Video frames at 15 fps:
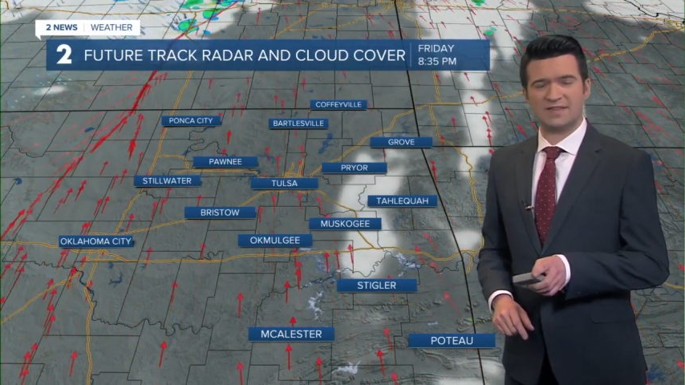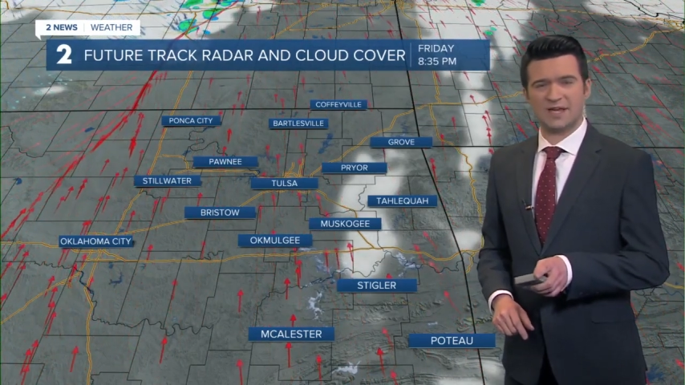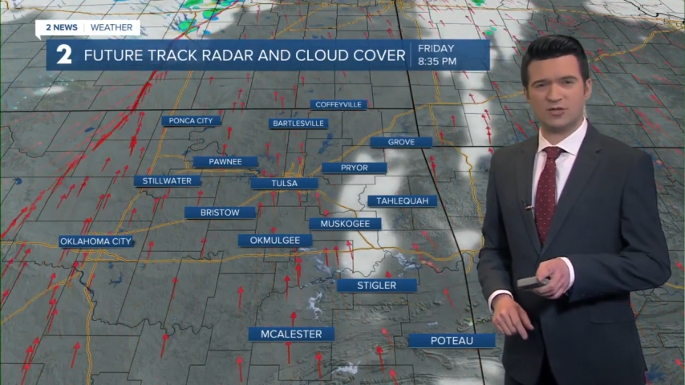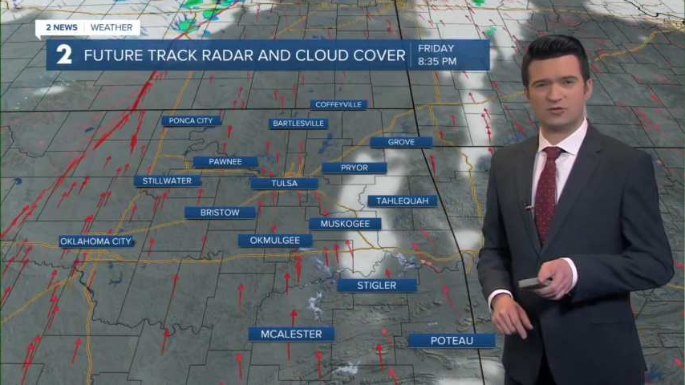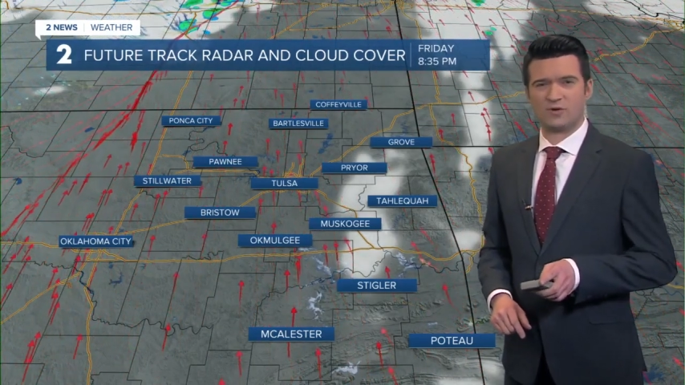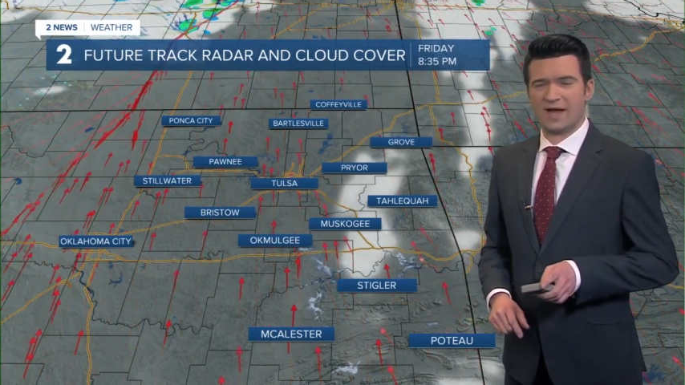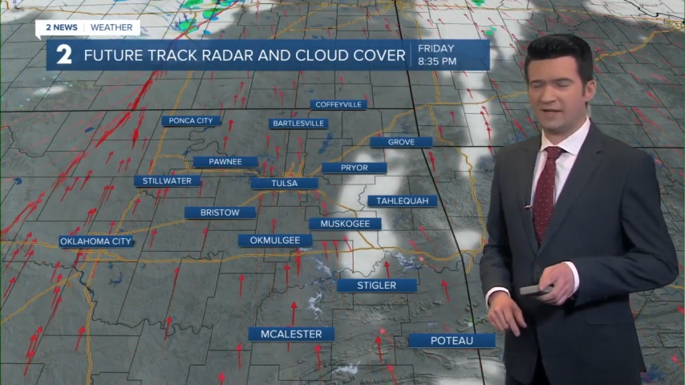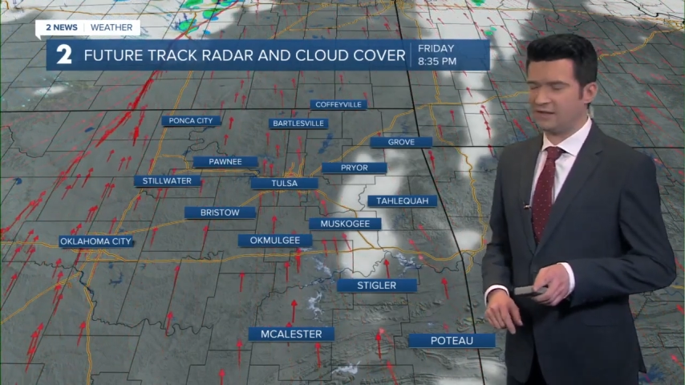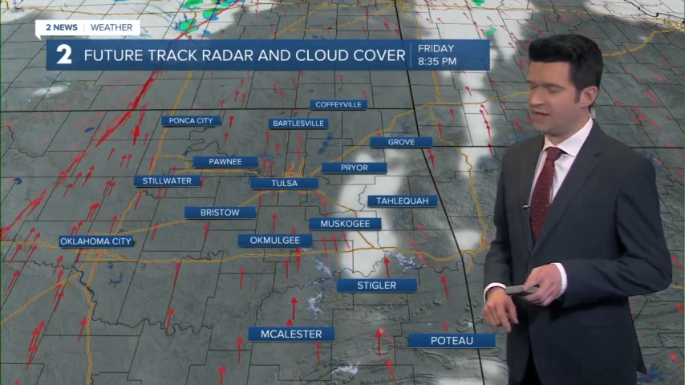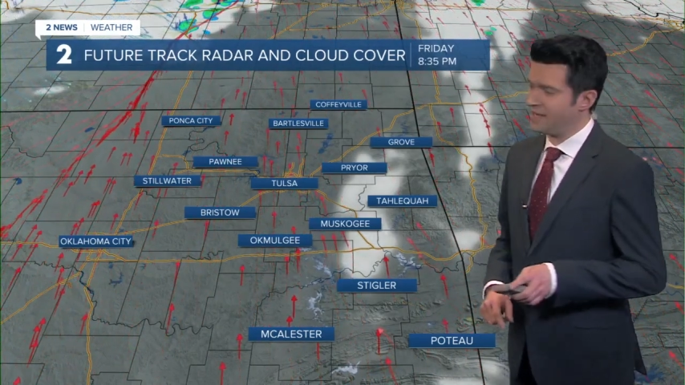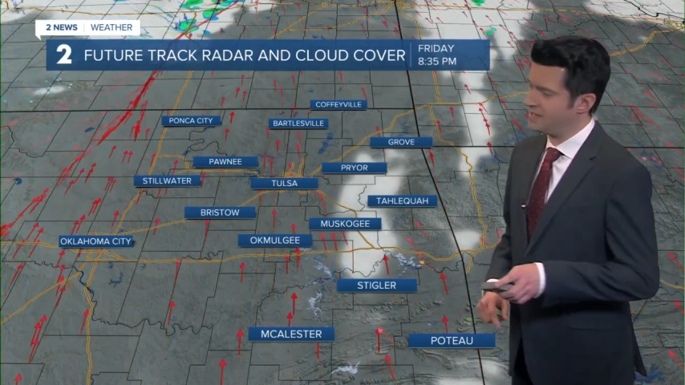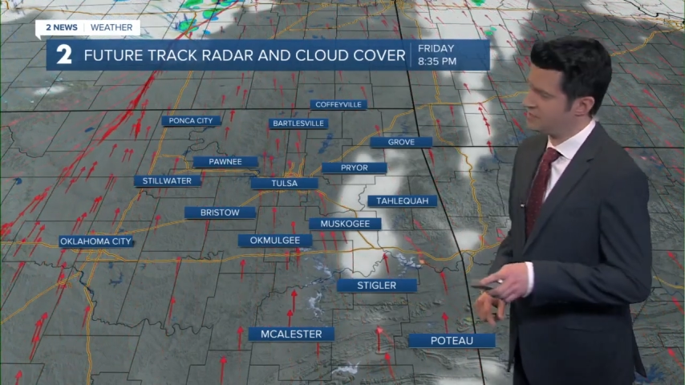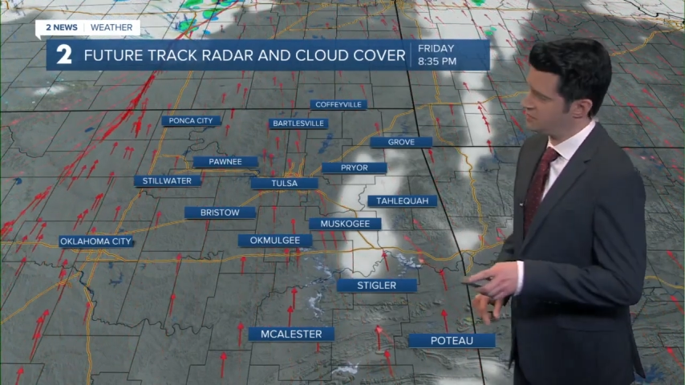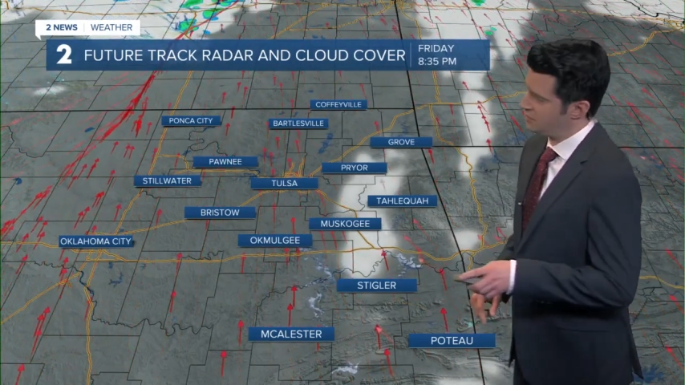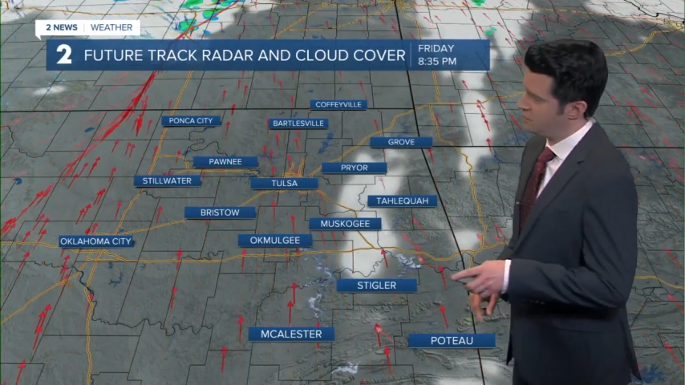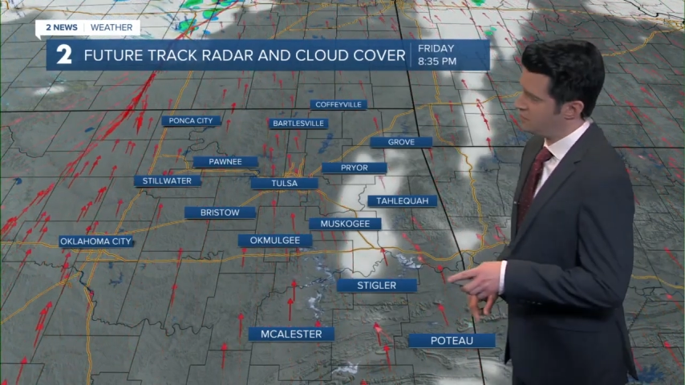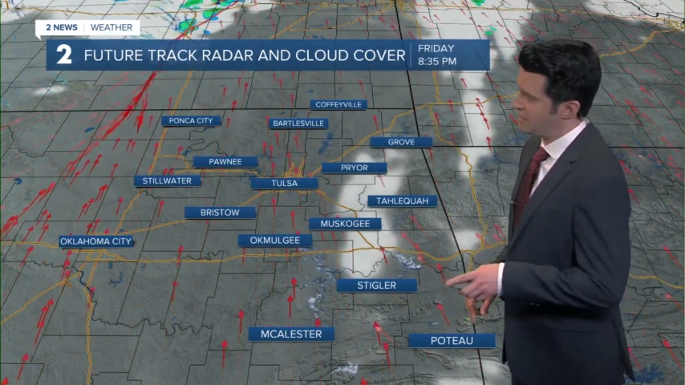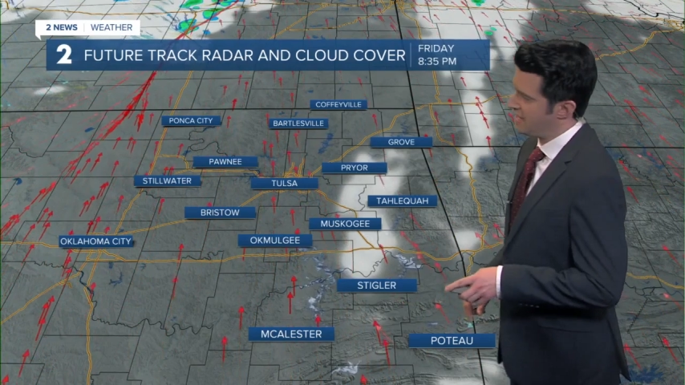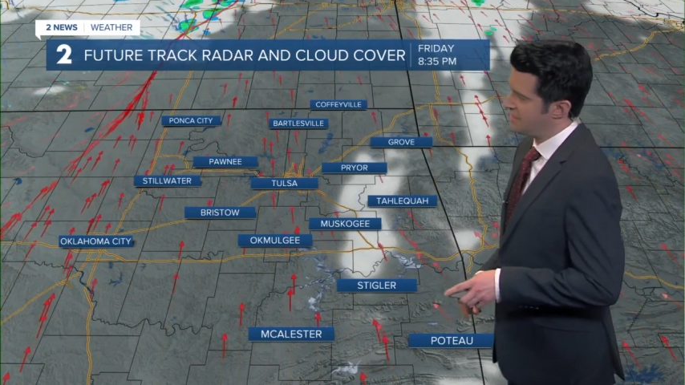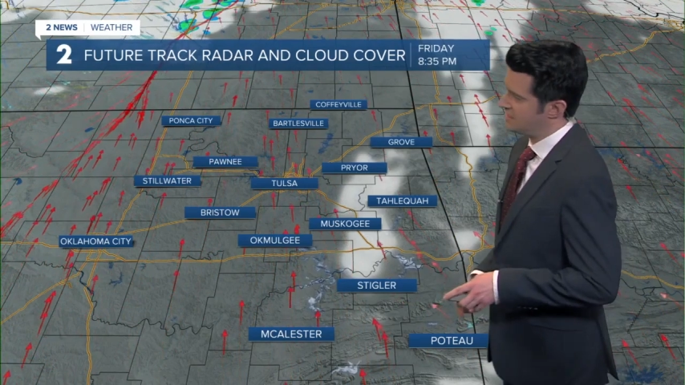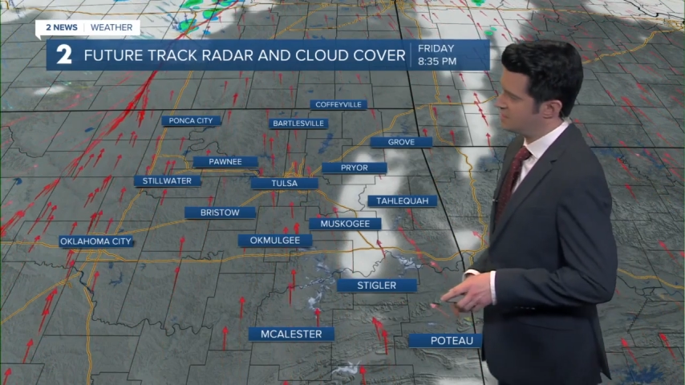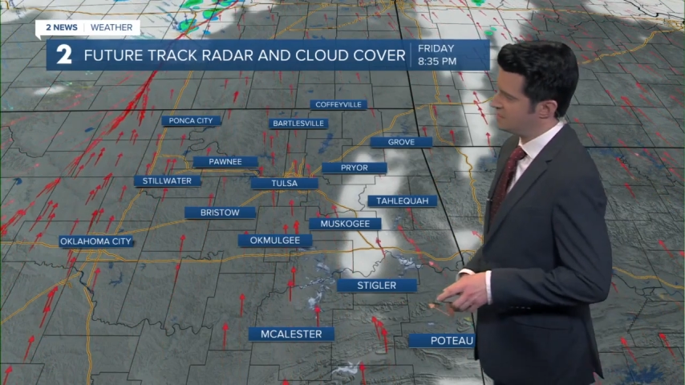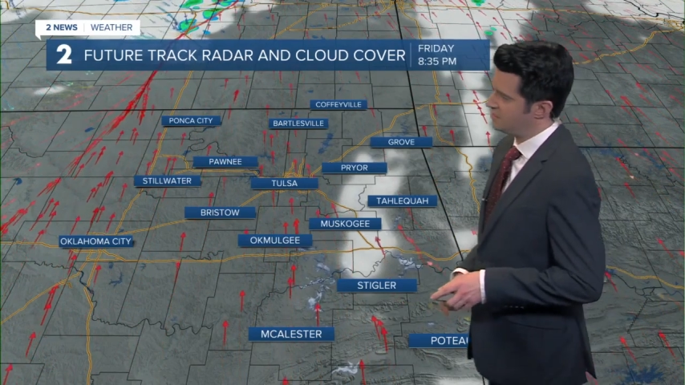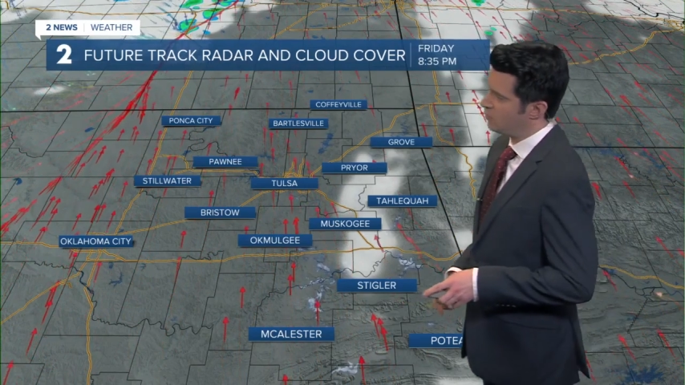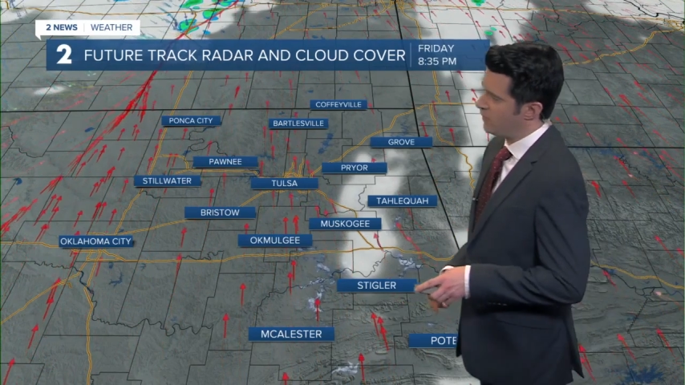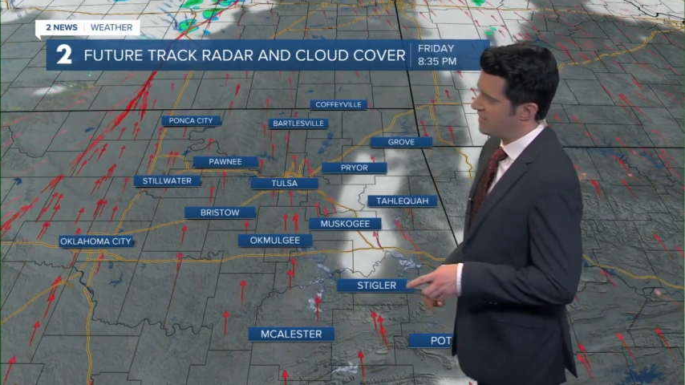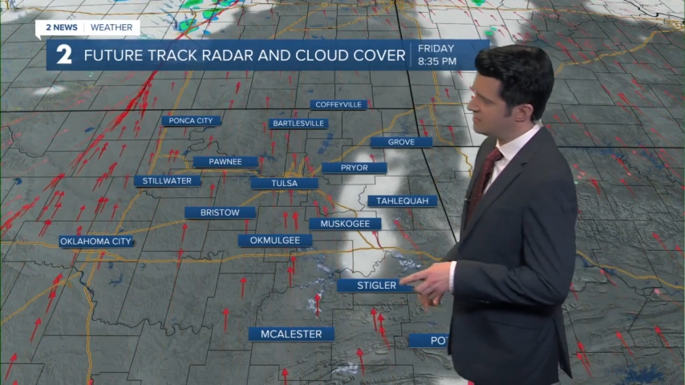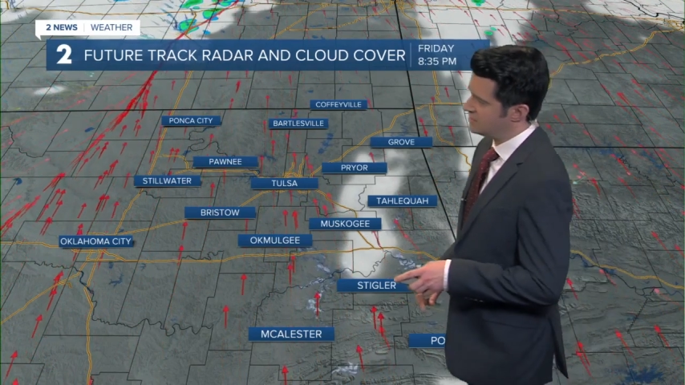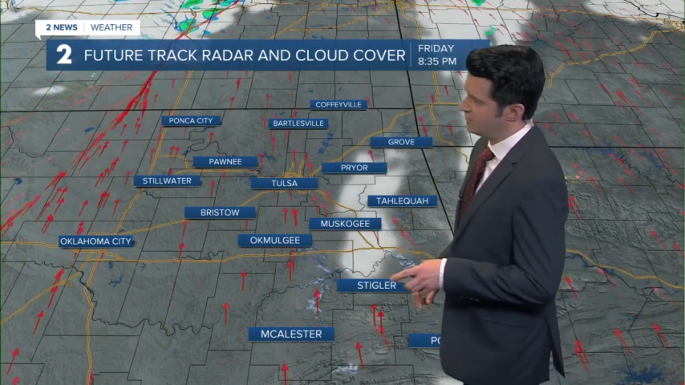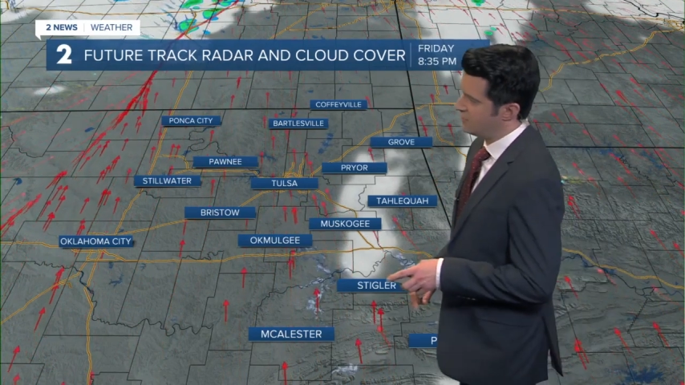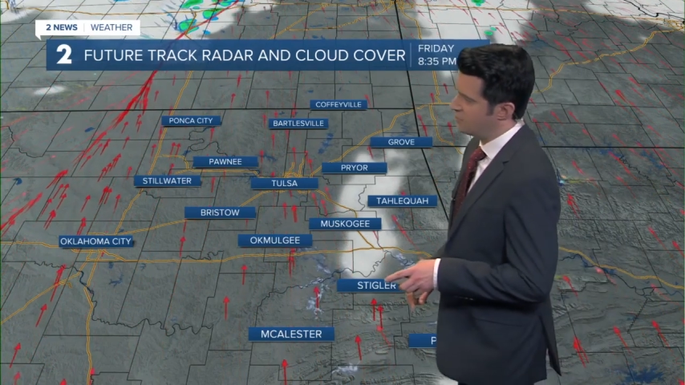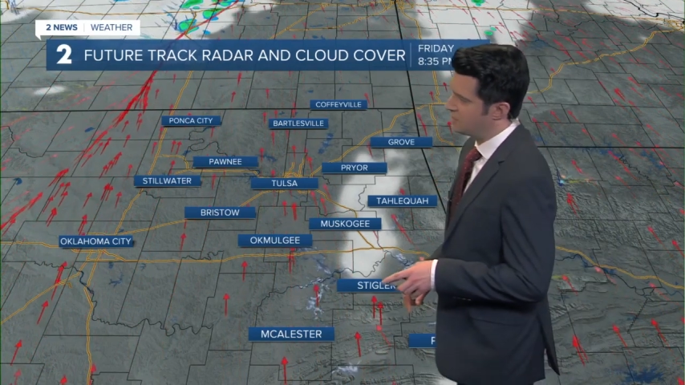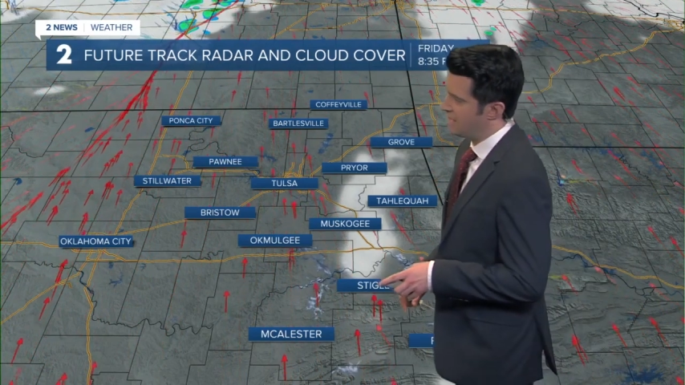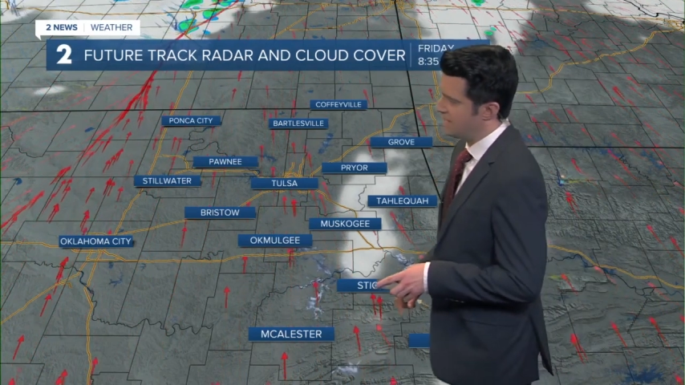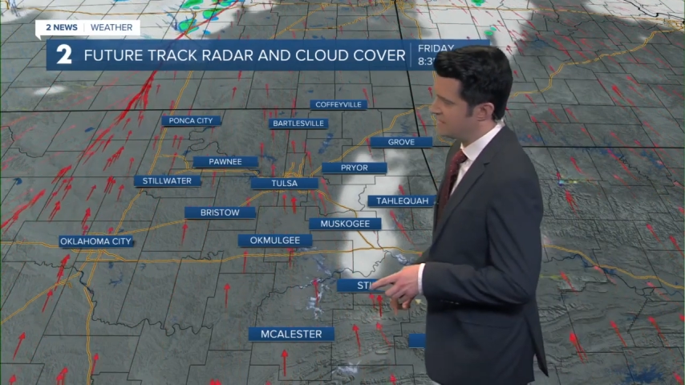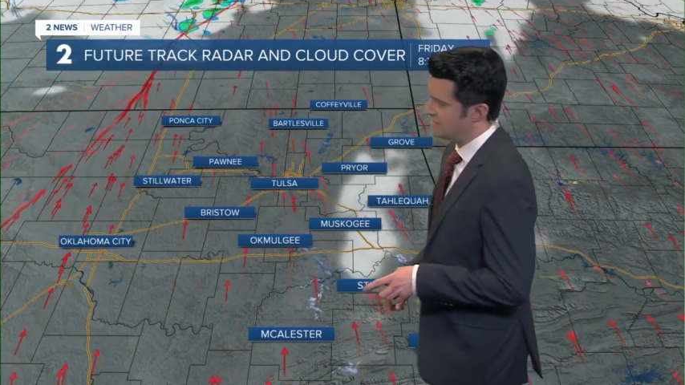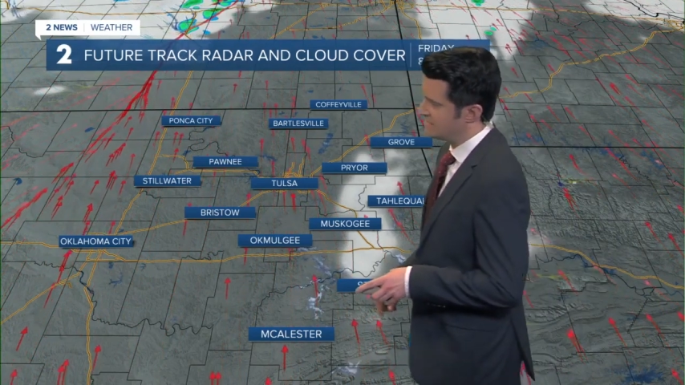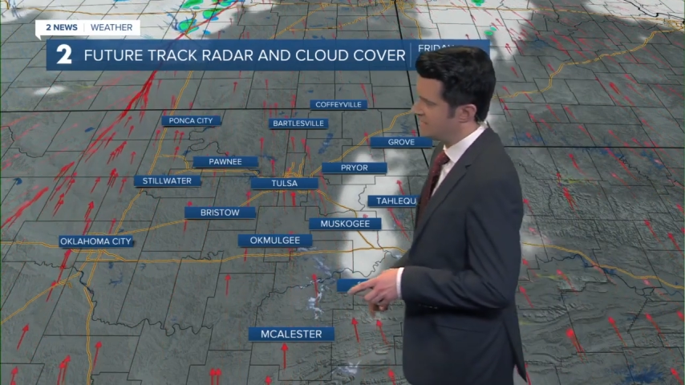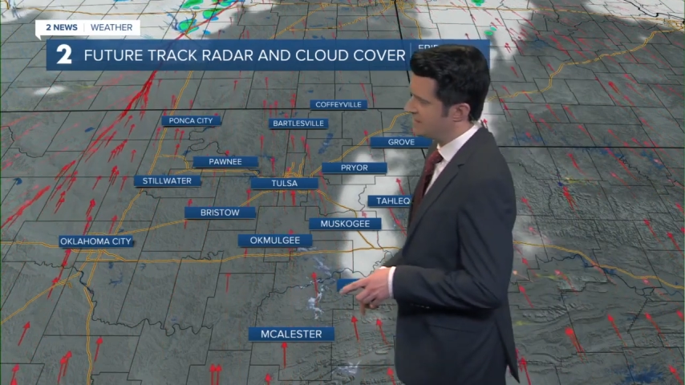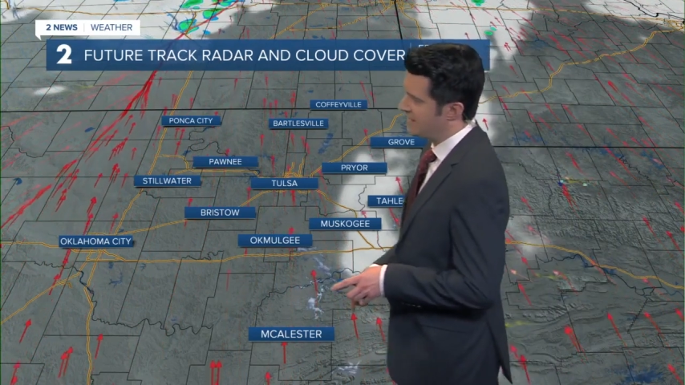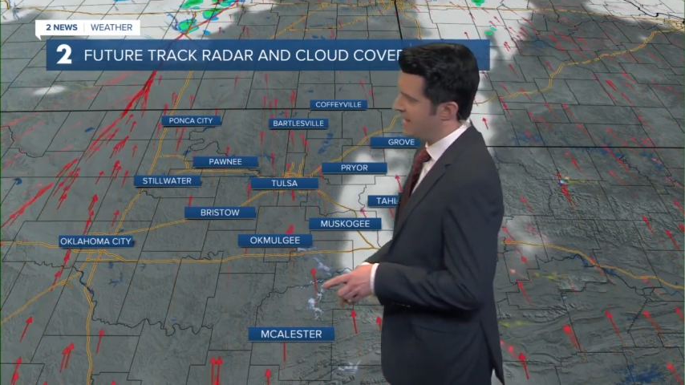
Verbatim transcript: That dry line is located to the west of OKC.